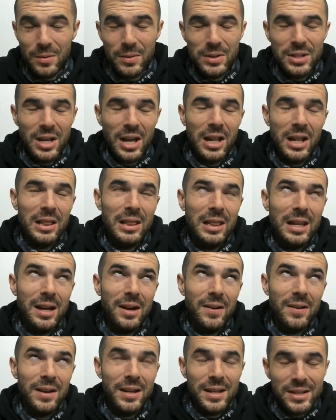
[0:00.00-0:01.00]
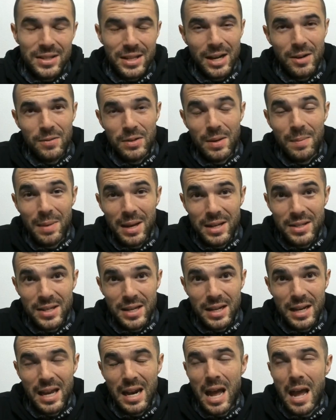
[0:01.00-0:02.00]
It was hilarious and it was
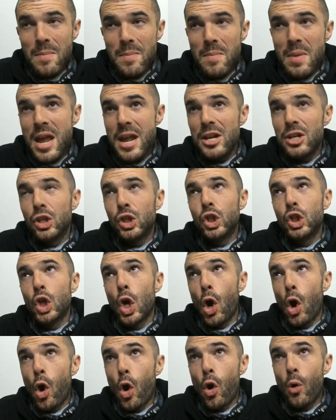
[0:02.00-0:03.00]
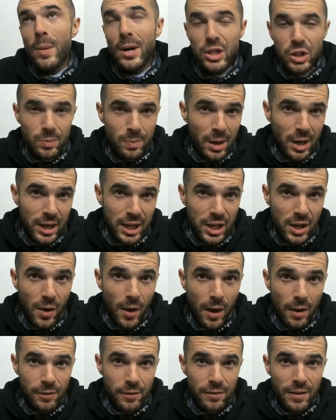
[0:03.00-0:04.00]
amazing, and I made so much money
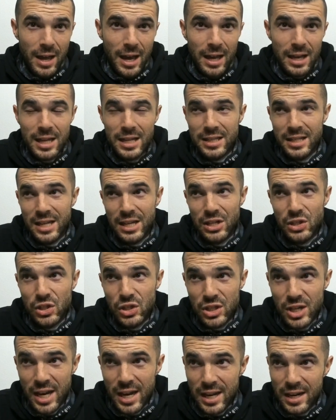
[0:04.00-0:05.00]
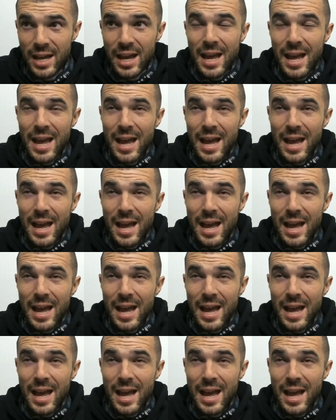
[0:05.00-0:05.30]
off of that. It's insane.